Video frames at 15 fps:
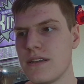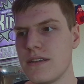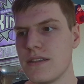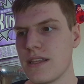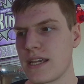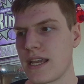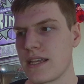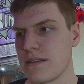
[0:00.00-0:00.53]

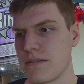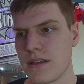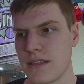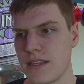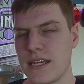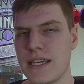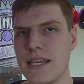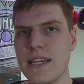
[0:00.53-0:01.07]
Like, I
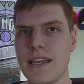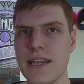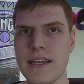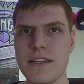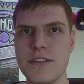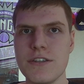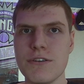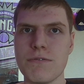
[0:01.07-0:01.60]
think Keegan
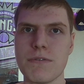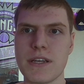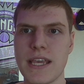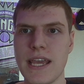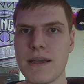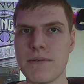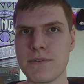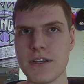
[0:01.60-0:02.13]
can do what
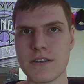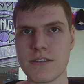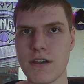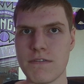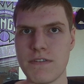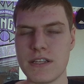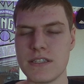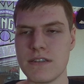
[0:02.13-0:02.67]
Cam does
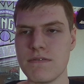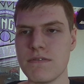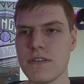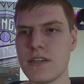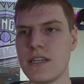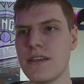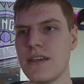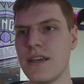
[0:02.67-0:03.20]

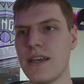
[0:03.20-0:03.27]
offensively.